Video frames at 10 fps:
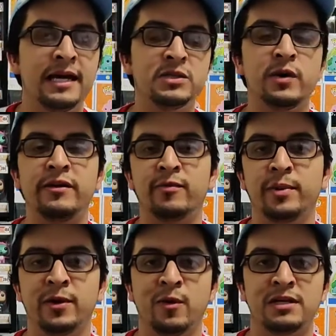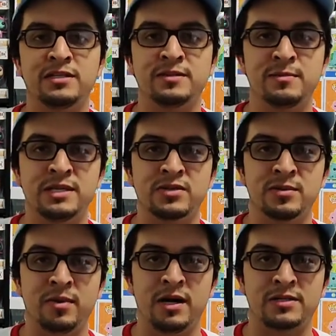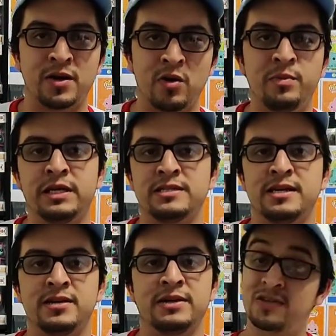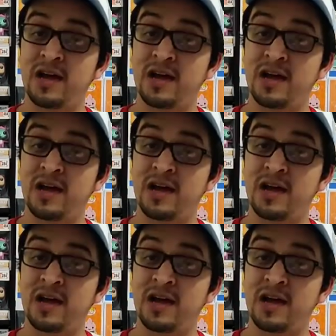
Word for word: that's why everybody watches mystery box openings, anyways.